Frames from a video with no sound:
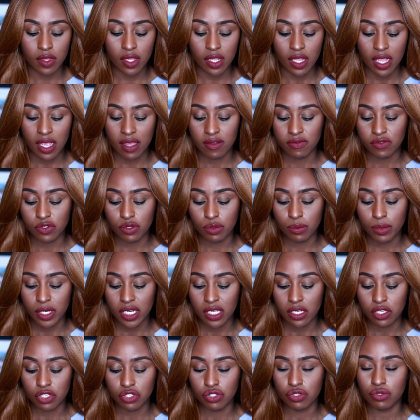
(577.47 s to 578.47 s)
have too
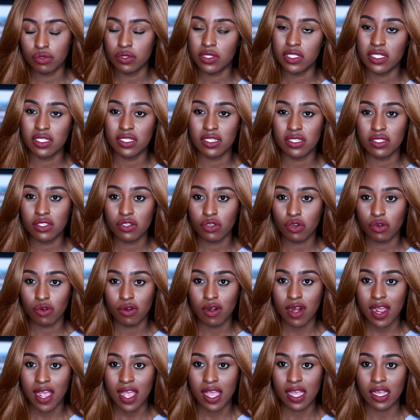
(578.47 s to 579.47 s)
many issues it doesn't
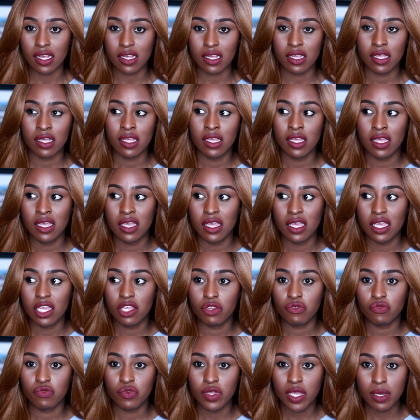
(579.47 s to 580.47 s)
crack
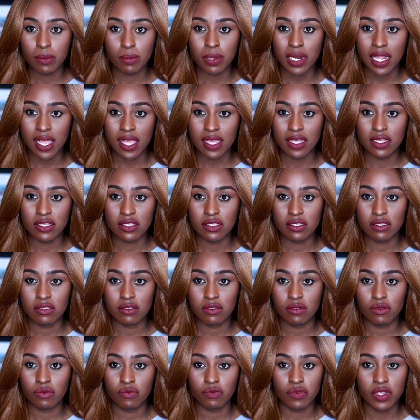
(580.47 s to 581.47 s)
it
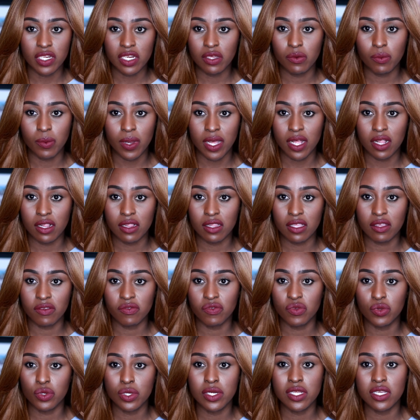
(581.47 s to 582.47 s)
reapplies really well
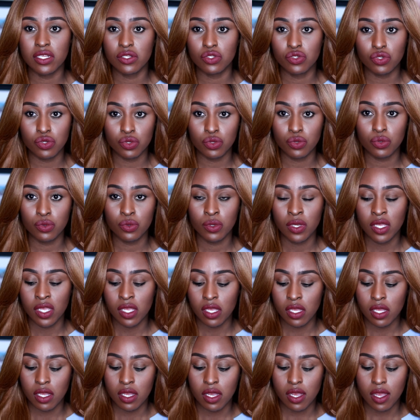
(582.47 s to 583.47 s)
if you need to
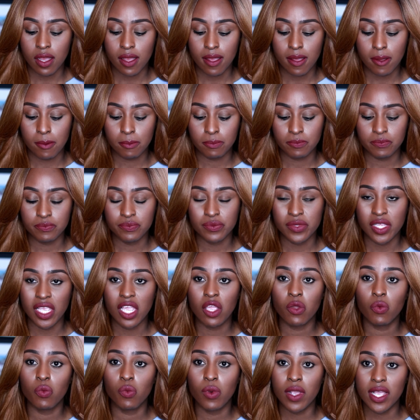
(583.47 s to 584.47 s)
um,
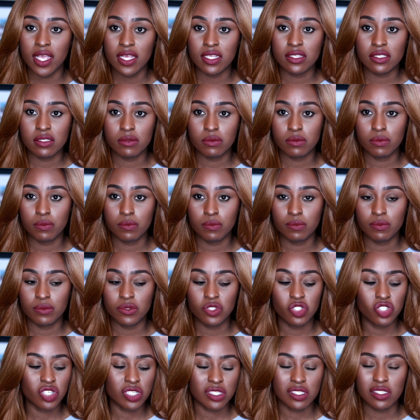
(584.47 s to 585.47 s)
it wears
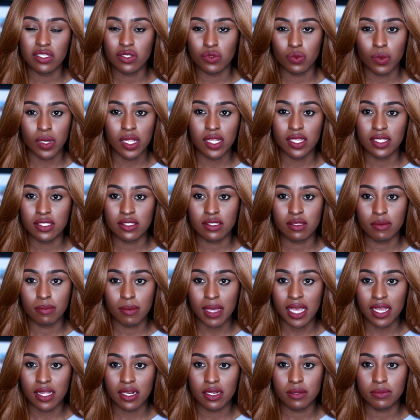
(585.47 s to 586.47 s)
just as well as the
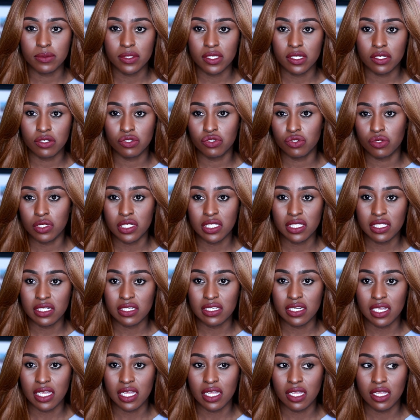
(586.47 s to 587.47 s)
MAC lipstick during the
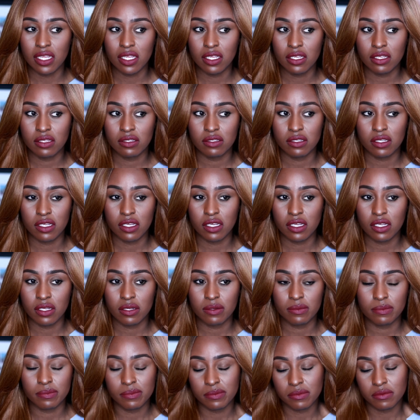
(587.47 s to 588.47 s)
day
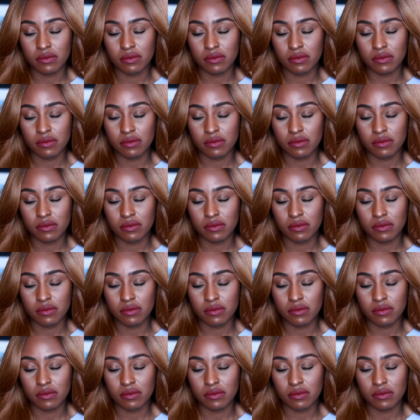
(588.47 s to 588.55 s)
um,